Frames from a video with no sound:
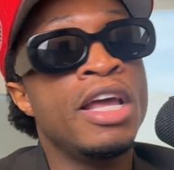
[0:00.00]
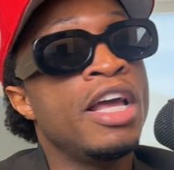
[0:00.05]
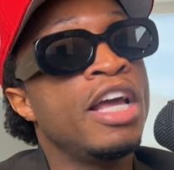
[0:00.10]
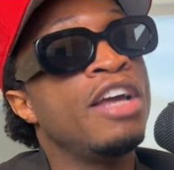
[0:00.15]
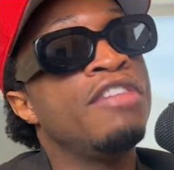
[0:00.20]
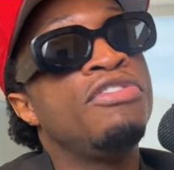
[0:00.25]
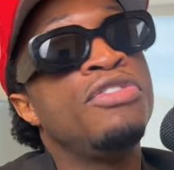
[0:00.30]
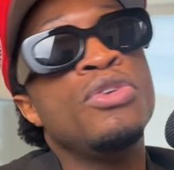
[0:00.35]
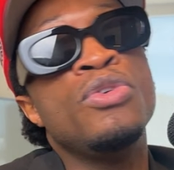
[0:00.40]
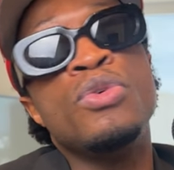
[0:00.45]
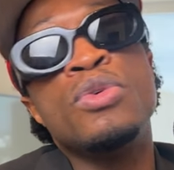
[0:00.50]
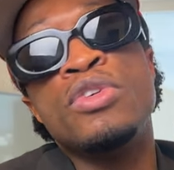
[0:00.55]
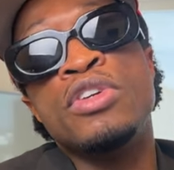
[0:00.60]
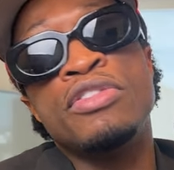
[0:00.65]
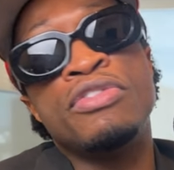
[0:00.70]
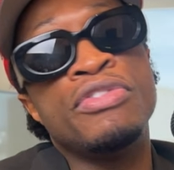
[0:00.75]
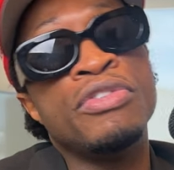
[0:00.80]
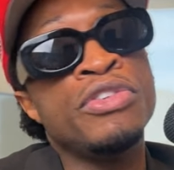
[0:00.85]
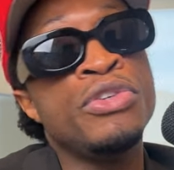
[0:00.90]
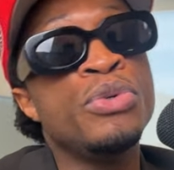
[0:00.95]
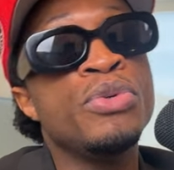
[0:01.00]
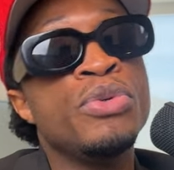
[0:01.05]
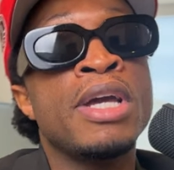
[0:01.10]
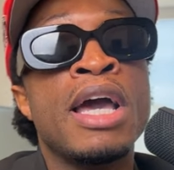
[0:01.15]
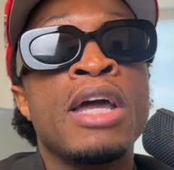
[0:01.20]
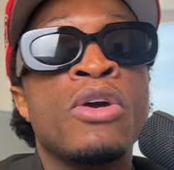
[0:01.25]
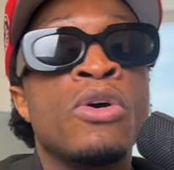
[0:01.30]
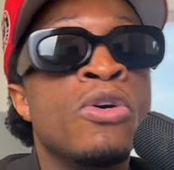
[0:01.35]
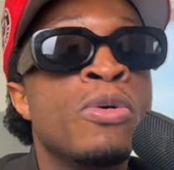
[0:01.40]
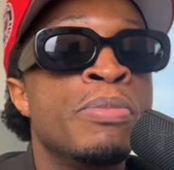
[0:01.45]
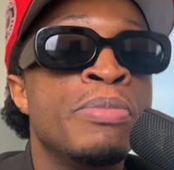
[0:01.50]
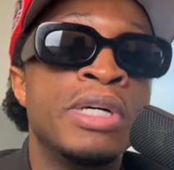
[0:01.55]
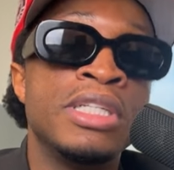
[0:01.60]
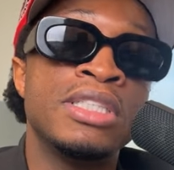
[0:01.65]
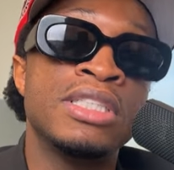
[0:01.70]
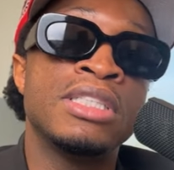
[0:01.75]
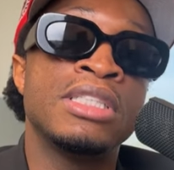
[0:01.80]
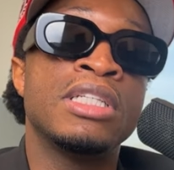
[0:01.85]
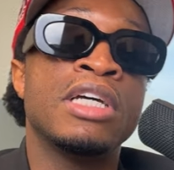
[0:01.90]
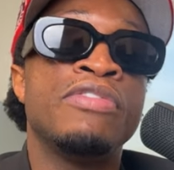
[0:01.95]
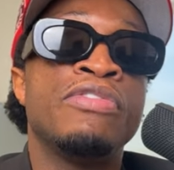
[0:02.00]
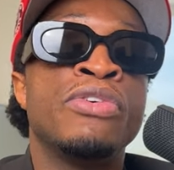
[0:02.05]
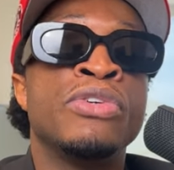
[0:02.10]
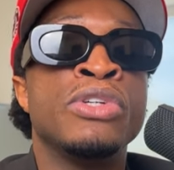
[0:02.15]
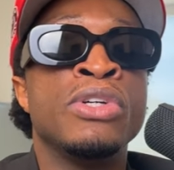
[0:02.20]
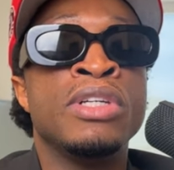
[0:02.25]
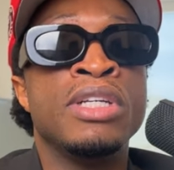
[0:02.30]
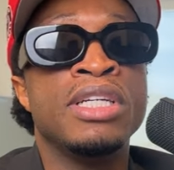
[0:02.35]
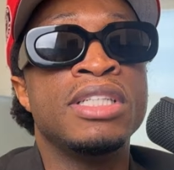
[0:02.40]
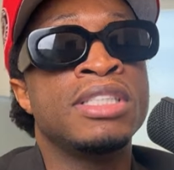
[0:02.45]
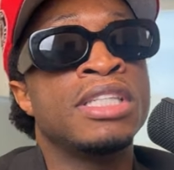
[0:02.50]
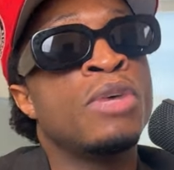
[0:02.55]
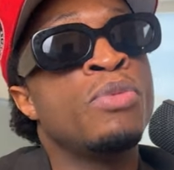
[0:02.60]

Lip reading: If you got a whole bunch of stuff on your list,